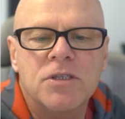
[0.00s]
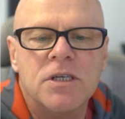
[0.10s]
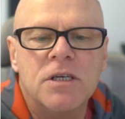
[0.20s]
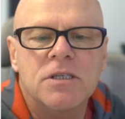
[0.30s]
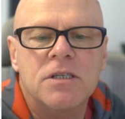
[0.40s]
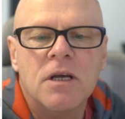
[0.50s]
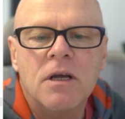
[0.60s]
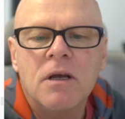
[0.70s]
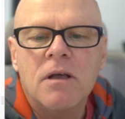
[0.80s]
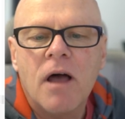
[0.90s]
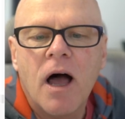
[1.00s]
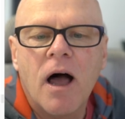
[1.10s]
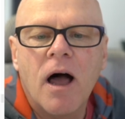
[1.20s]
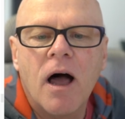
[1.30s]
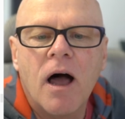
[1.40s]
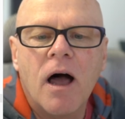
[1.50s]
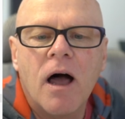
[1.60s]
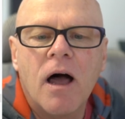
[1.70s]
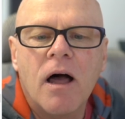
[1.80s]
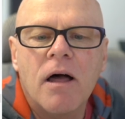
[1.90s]
versus
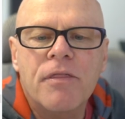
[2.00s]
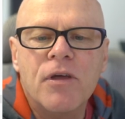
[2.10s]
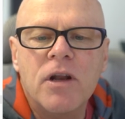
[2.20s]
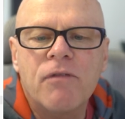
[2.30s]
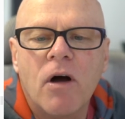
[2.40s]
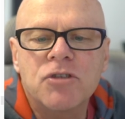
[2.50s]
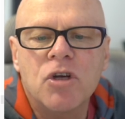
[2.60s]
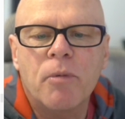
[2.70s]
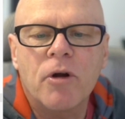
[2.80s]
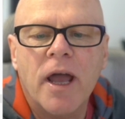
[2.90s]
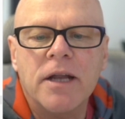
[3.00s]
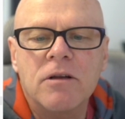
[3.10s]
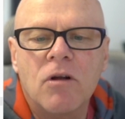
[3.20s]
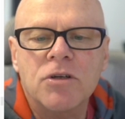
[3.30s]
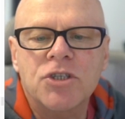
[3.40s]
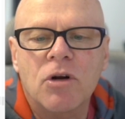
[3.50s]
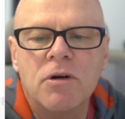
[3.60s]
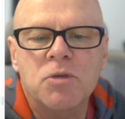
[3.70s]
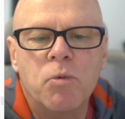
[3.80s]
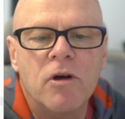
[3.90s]
uh, 35 2.8. Not
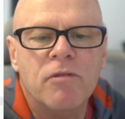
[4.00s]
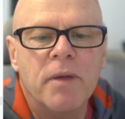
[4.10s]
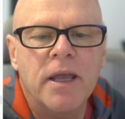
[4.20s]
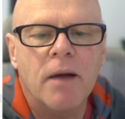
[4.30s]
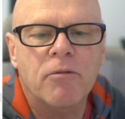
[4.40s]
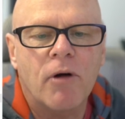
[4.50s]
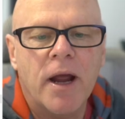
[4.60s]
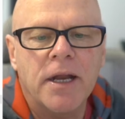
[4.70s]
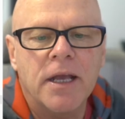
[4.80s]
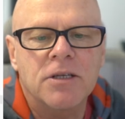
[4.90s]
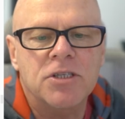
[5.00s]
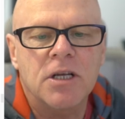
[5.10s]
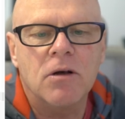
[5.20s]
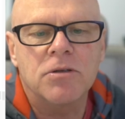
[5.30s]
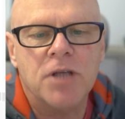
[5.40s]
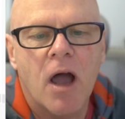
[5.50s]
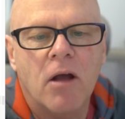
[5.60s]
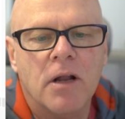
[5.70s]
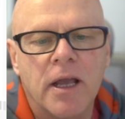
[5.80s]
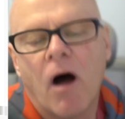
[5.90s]
sure it's worth me upgrading. Stills
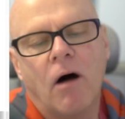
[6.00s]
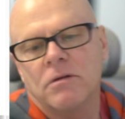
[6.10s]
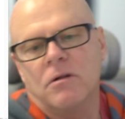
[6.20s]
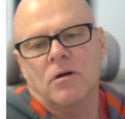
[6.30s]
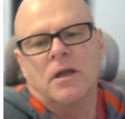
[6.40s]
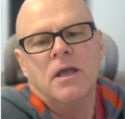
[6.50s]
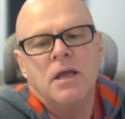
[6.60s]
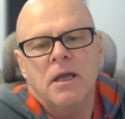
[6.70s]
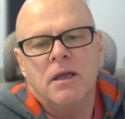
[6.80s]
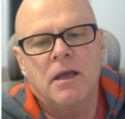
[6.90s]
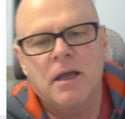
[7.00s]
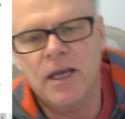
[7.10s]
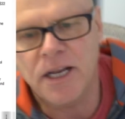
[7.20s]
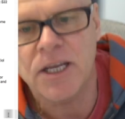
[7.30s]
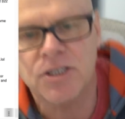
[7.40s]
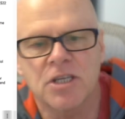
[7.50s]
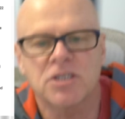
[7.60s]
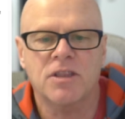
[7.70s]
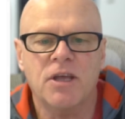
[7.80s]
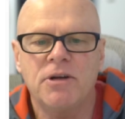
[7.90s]
only. Oh, look, it is.
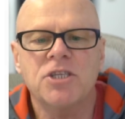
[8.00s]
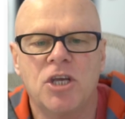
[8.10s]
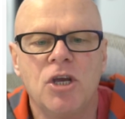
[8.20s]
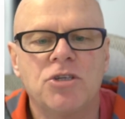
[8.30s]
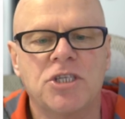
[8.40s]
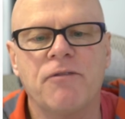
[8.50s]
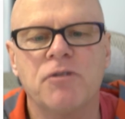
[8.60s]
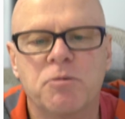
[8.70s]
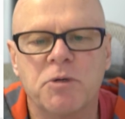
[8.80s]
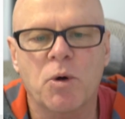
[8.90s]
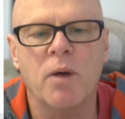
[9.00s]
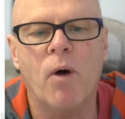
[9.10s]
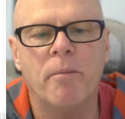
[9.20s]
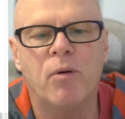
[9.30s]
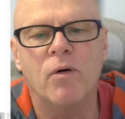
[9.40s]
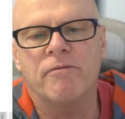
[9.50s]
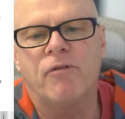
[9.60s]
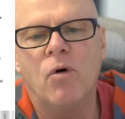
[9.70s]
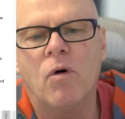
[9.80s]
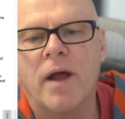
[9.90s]
There's there is a huge difference between
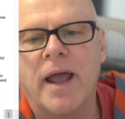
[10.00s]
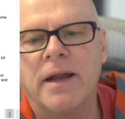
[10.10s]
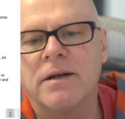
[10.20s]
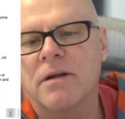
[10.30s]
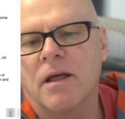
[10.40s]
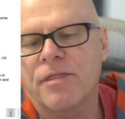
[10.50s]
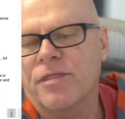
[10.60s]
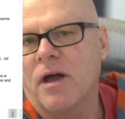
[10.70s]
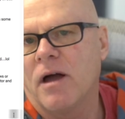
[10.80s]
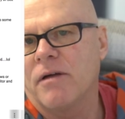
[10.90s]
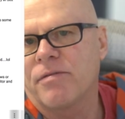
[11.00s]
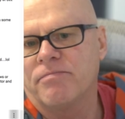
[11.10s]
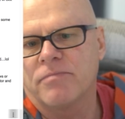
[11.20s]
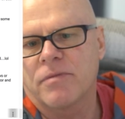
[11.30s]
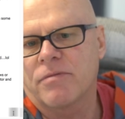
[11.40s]
1.4 and uh,